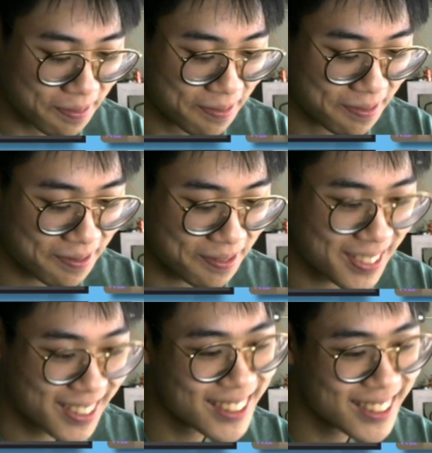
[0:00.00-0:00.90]
Oh,
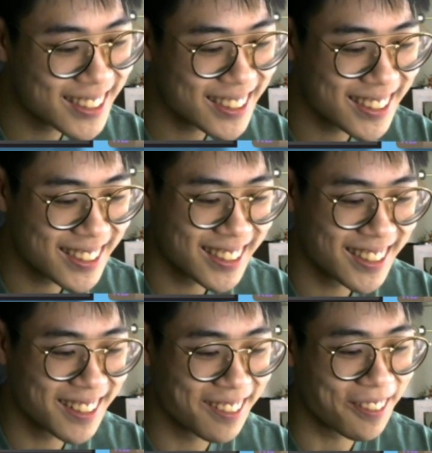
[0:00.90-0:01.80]
it's
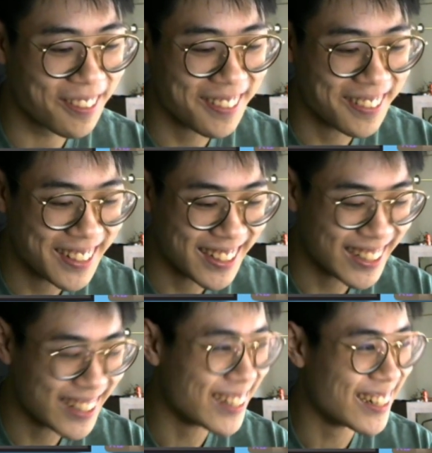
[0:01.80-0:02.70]
good. Hopefully you don't
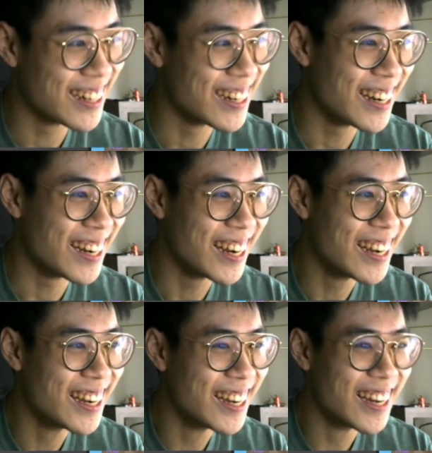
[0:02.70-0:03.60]
get Ron
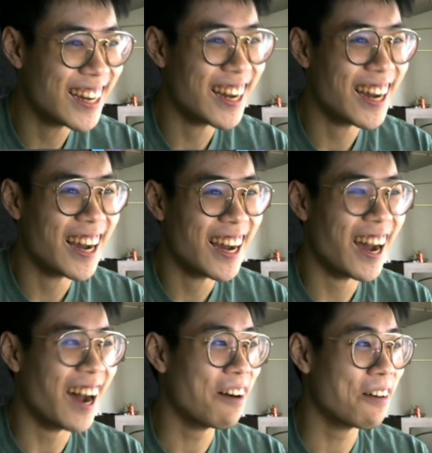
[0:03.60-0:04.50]
Kosek, though.
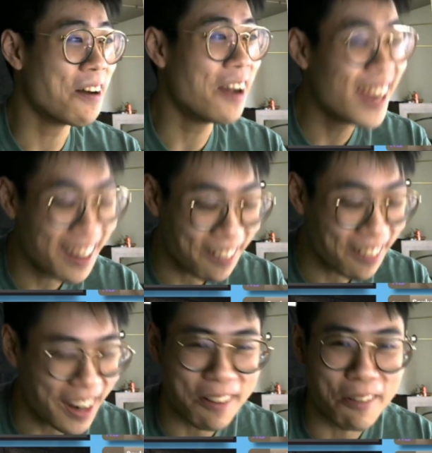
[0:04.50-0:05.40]
Oh,
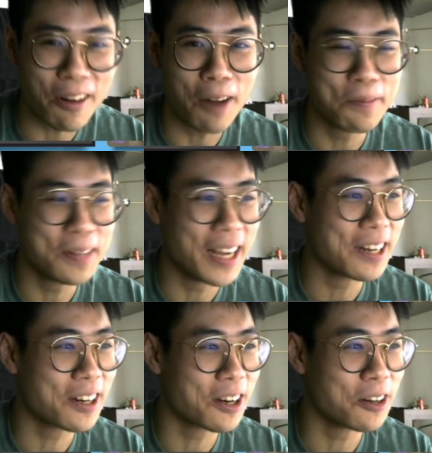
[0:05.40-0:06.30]
what? Rob
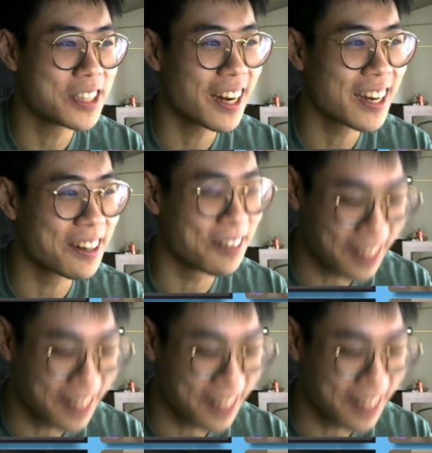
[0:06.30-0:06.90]
then Kosok?